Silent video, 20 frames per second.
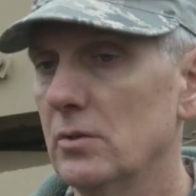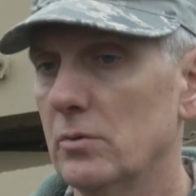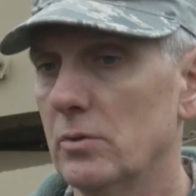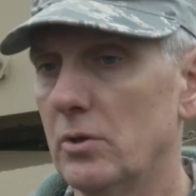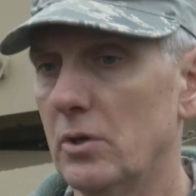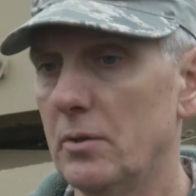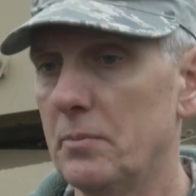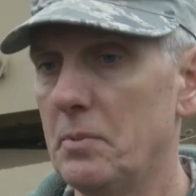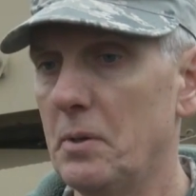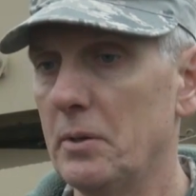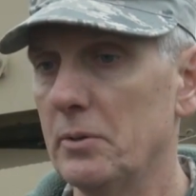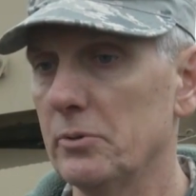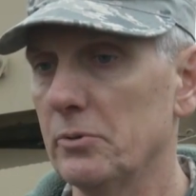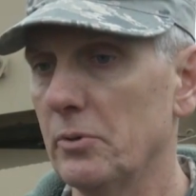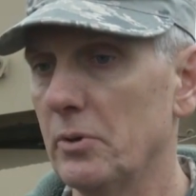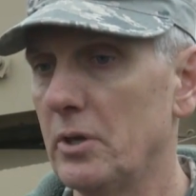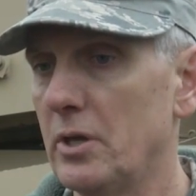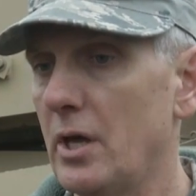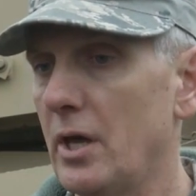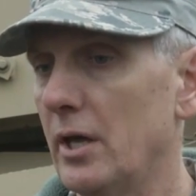We're going to be able to
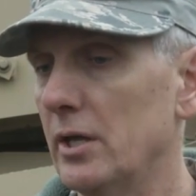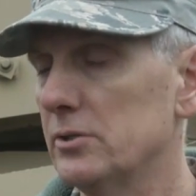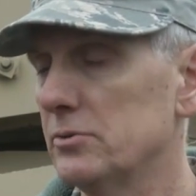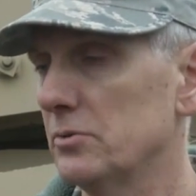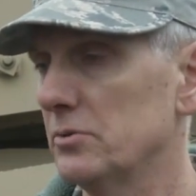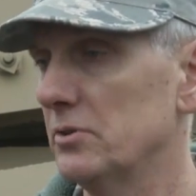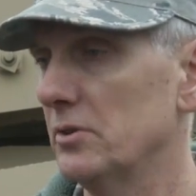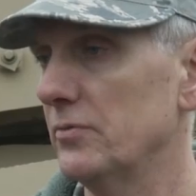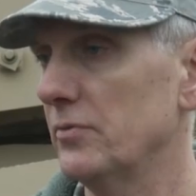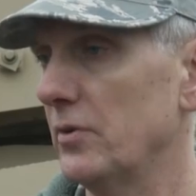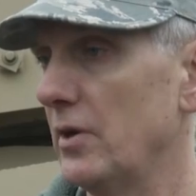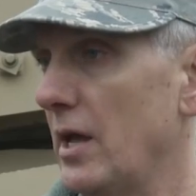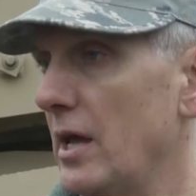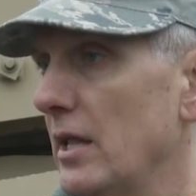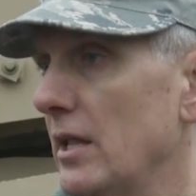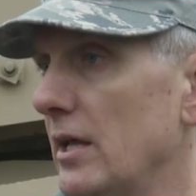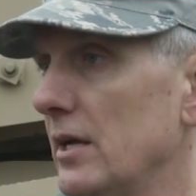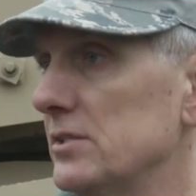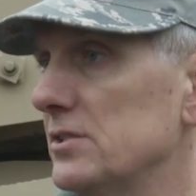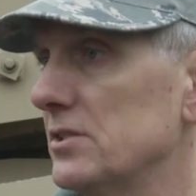engage with different
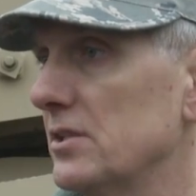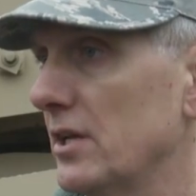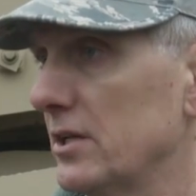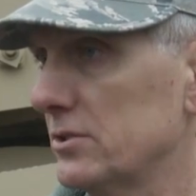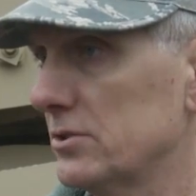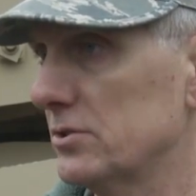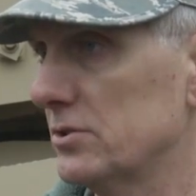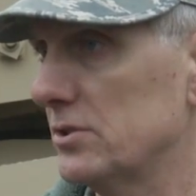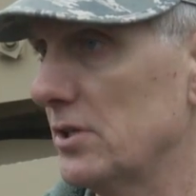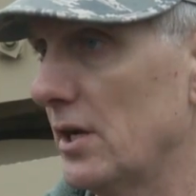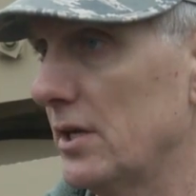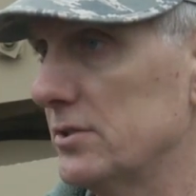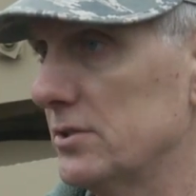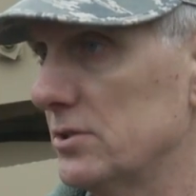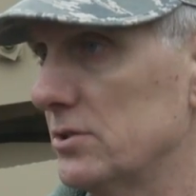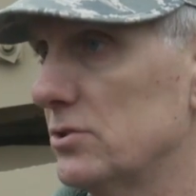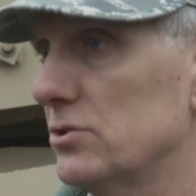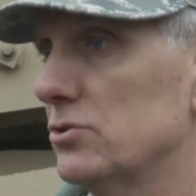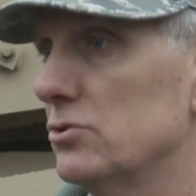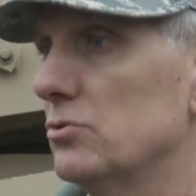allies and
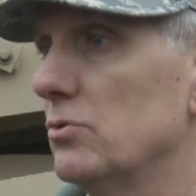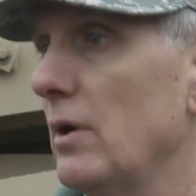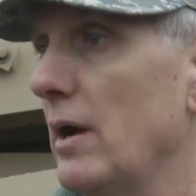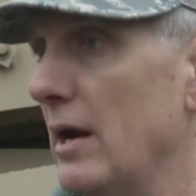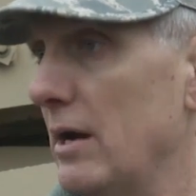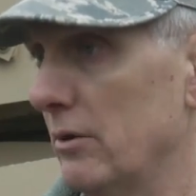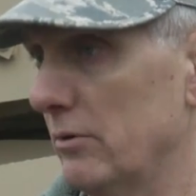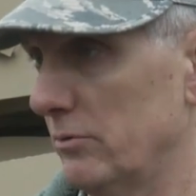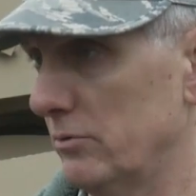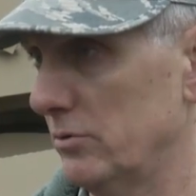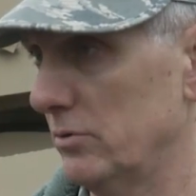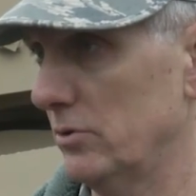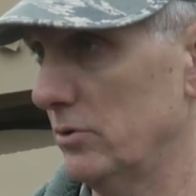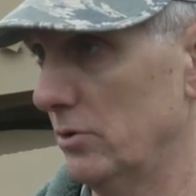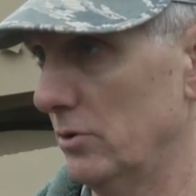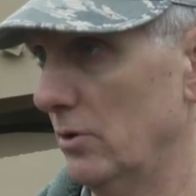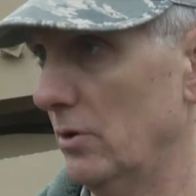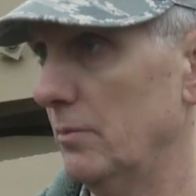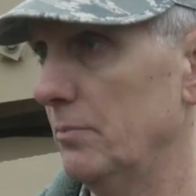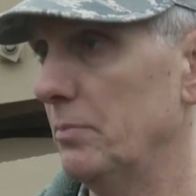exercises throughout
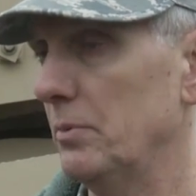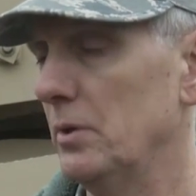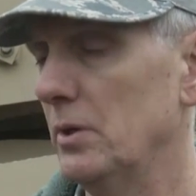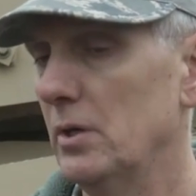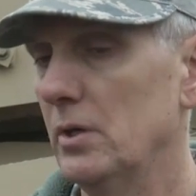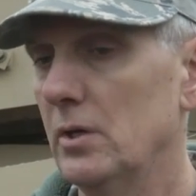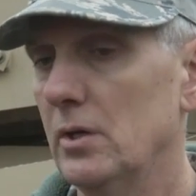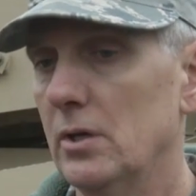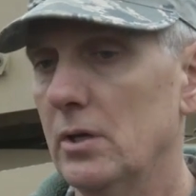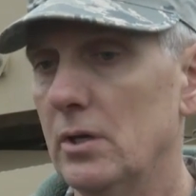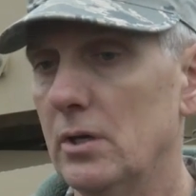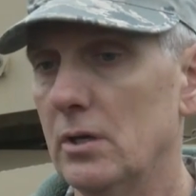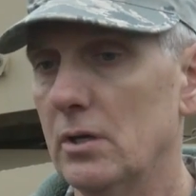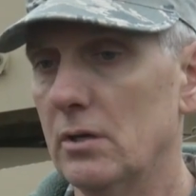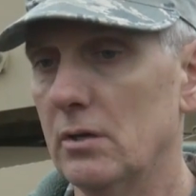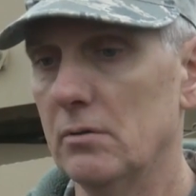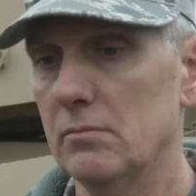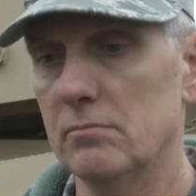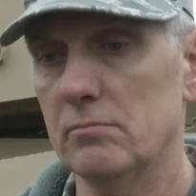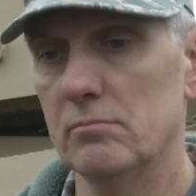Europe,
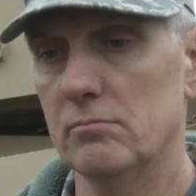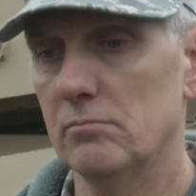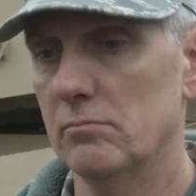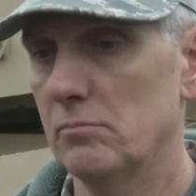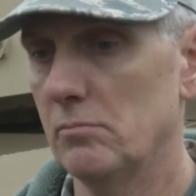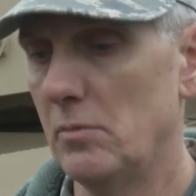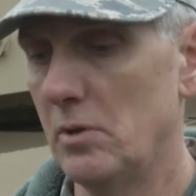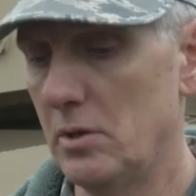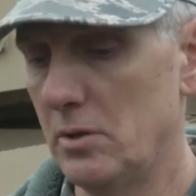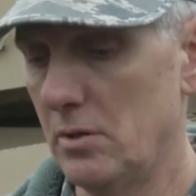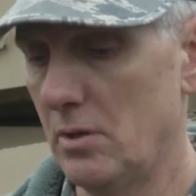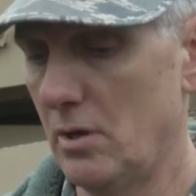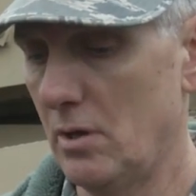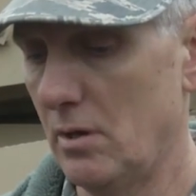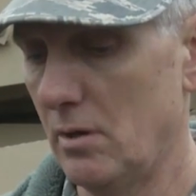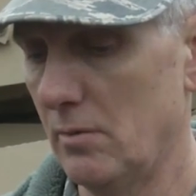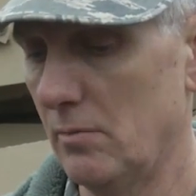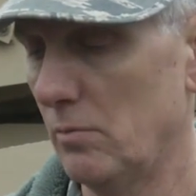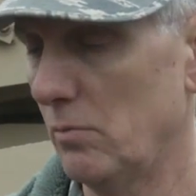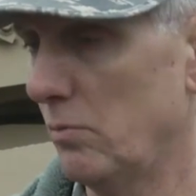uh, in
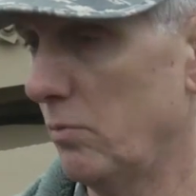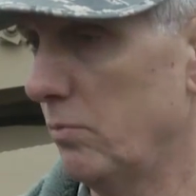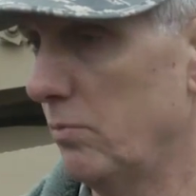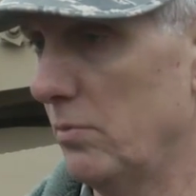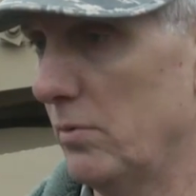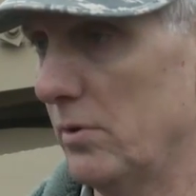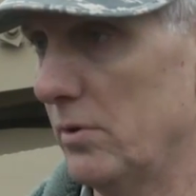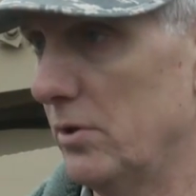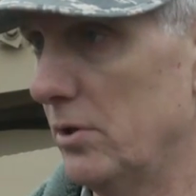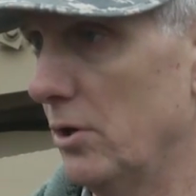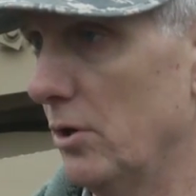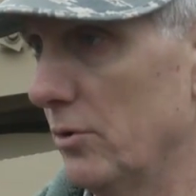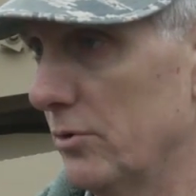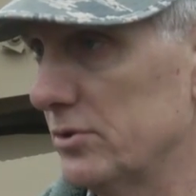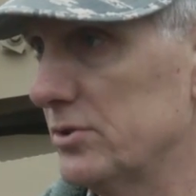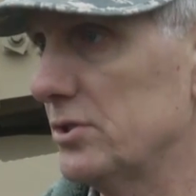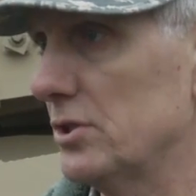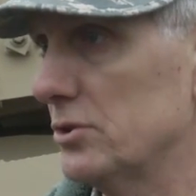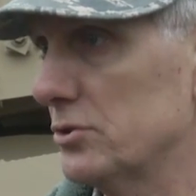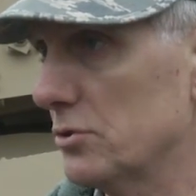the you know
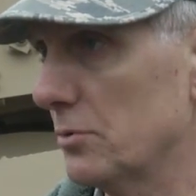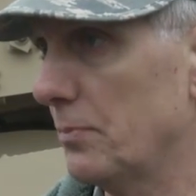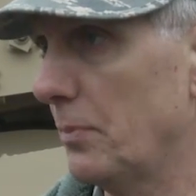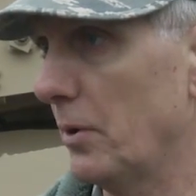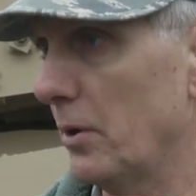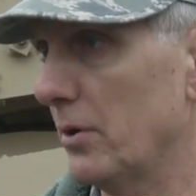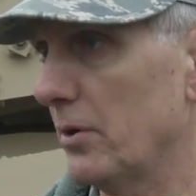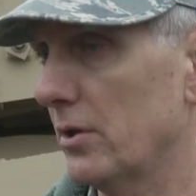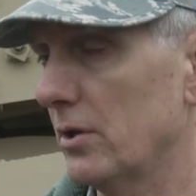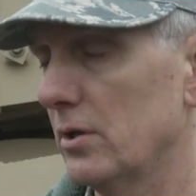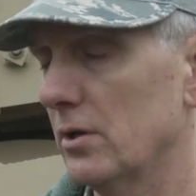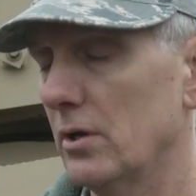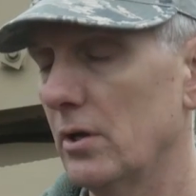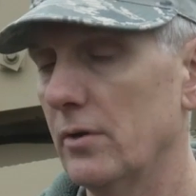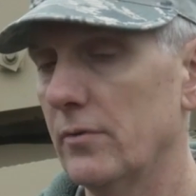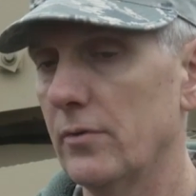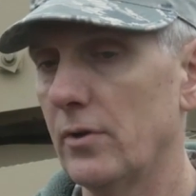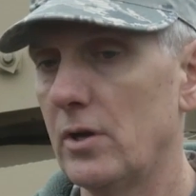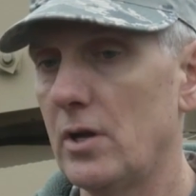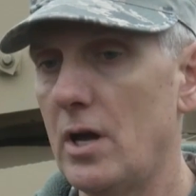the central part of the
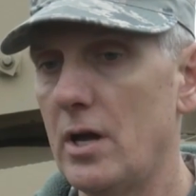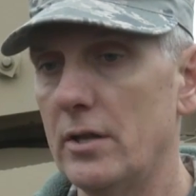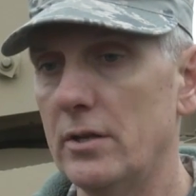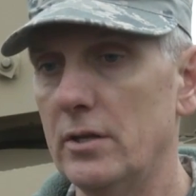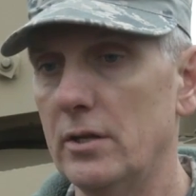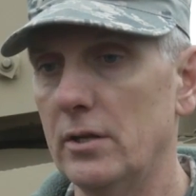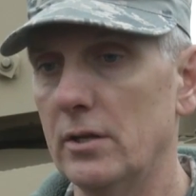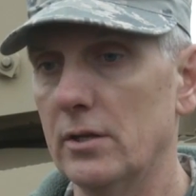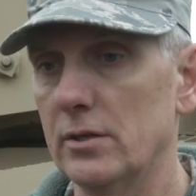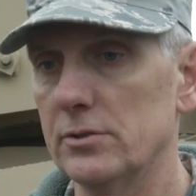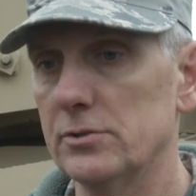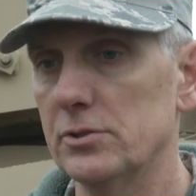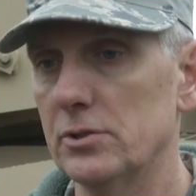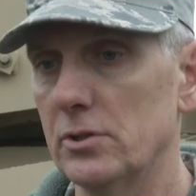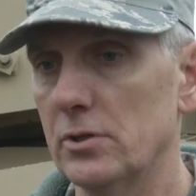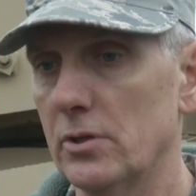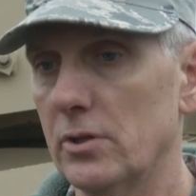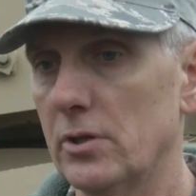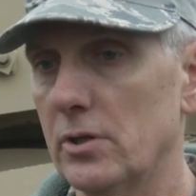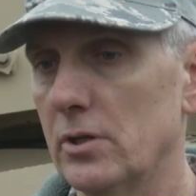of the continent, and
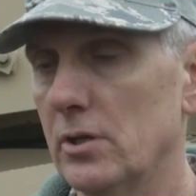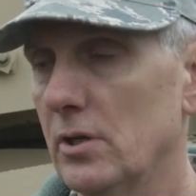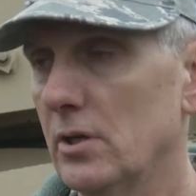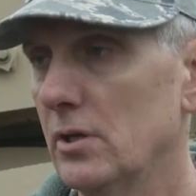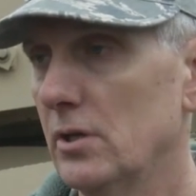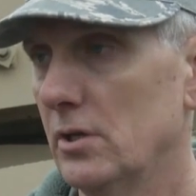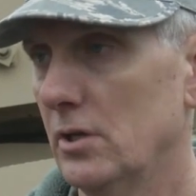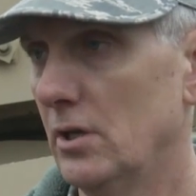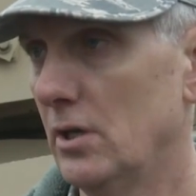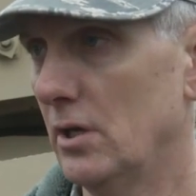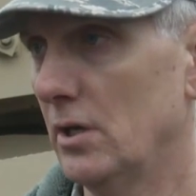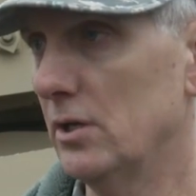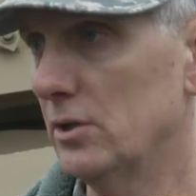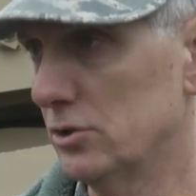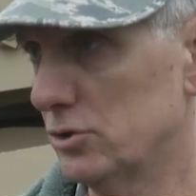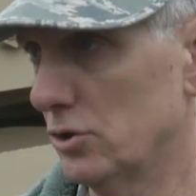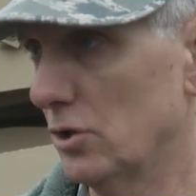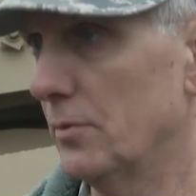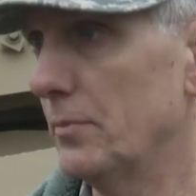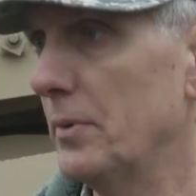certainly uh, in
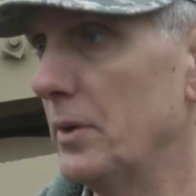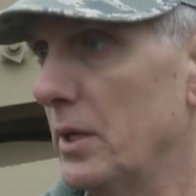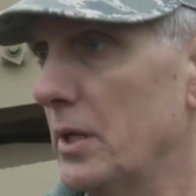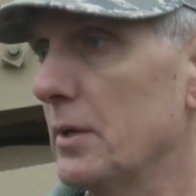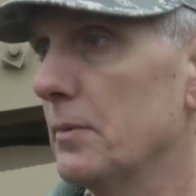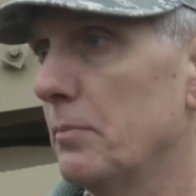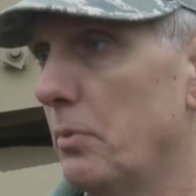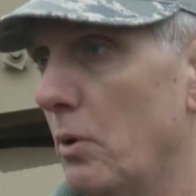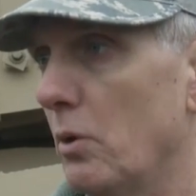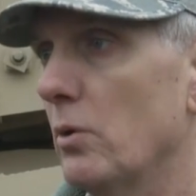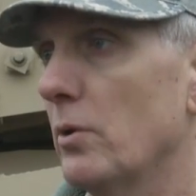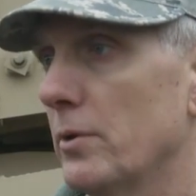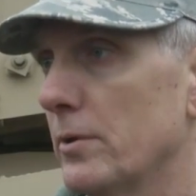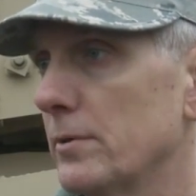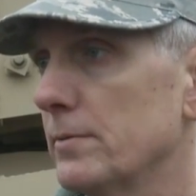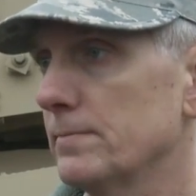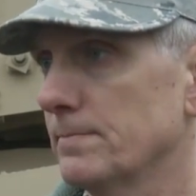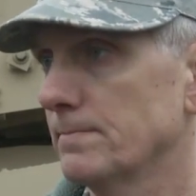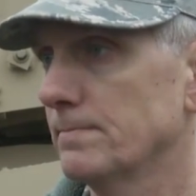Germany and Poland.